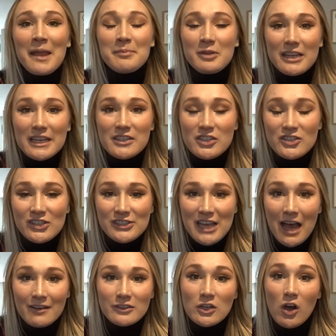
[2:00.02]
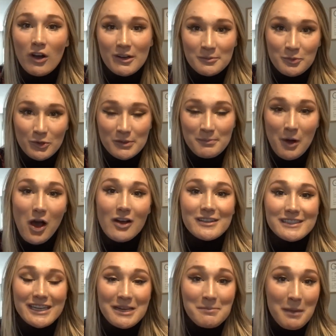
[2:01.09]
I plan to just have a cardboard
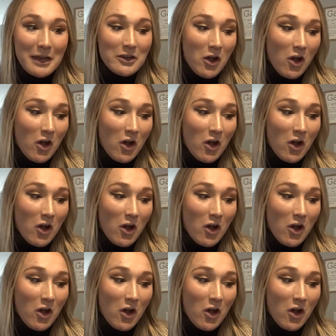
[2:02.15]
box in my